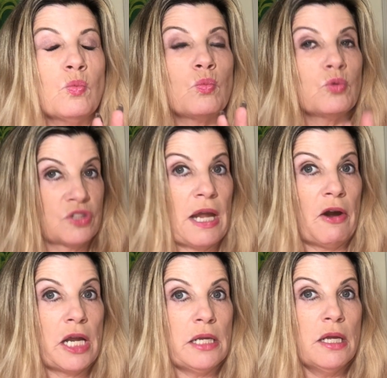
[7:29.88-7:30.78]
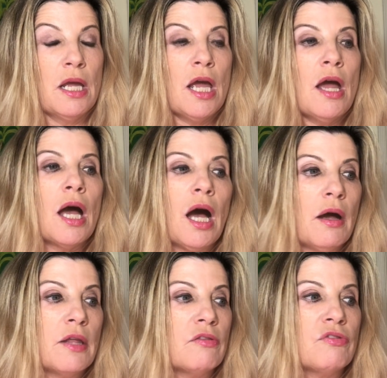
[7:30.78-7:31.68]
were scary.
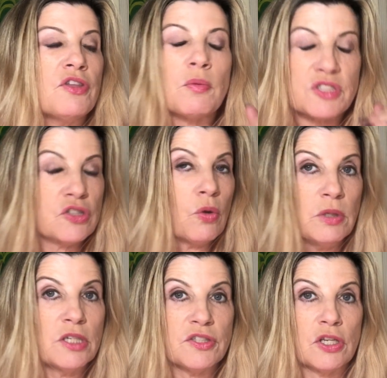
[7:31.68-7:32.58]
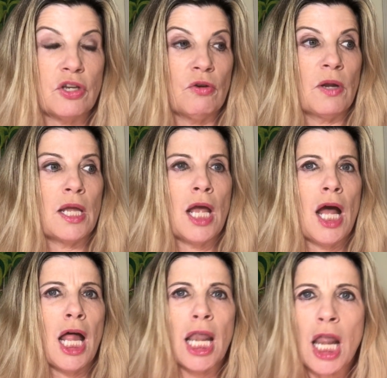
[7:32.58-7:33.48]
There was so little security.
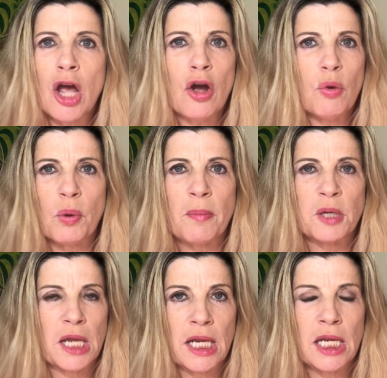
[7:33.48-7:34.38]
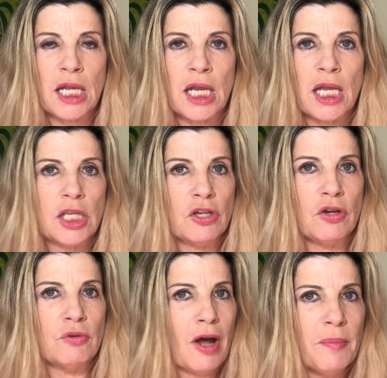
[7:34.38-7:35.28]
Hello, Robert Kennedy,
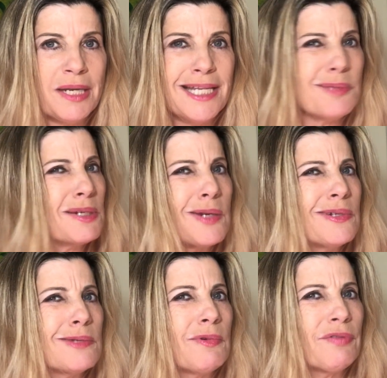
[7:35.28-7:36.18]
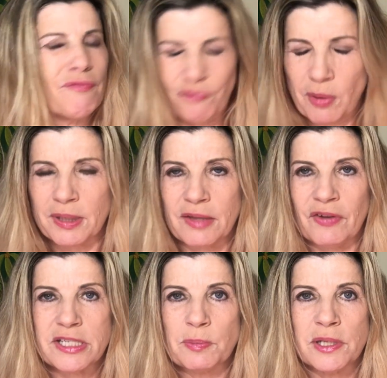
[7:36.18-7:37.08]
nominees, especially ones that were formerly the
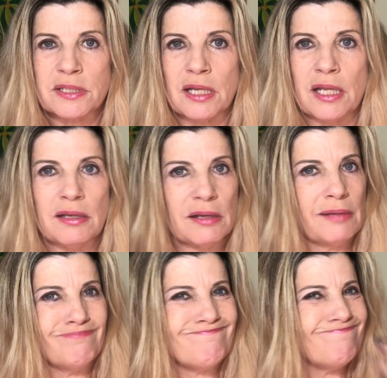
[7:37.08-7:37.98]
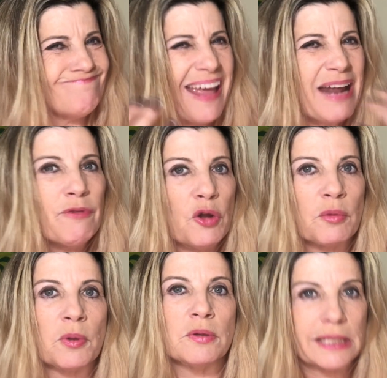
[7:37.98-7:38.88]
vice president, tad
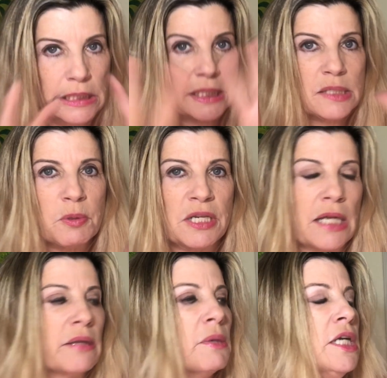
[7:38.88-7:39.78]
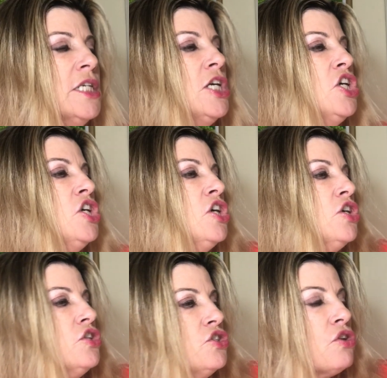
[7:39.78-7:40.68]
vulnerable, like, let's protect them.
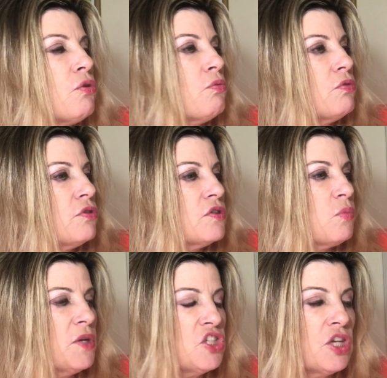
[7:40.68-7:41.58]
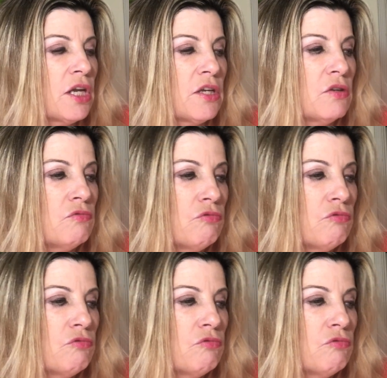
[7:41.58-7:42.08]
So this one chick